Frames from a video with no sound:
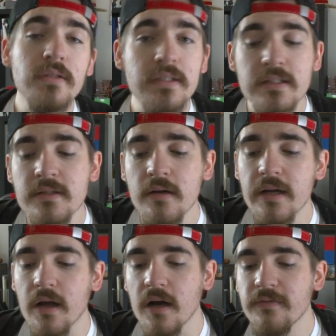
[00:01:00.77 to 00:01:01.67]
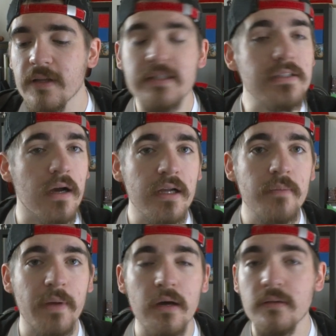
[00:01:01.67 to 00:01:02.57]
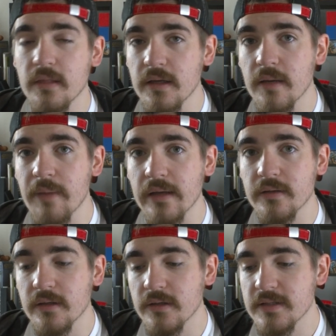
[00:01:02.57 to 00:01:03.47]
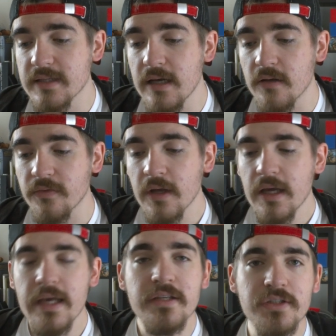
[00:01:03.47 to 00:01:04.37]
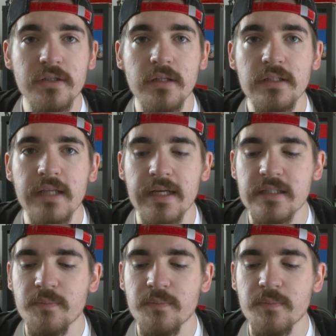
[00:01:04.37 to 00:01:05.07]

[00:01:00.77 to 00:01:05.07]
starting off, let's talk about the commander herself. Y'Shtola Knights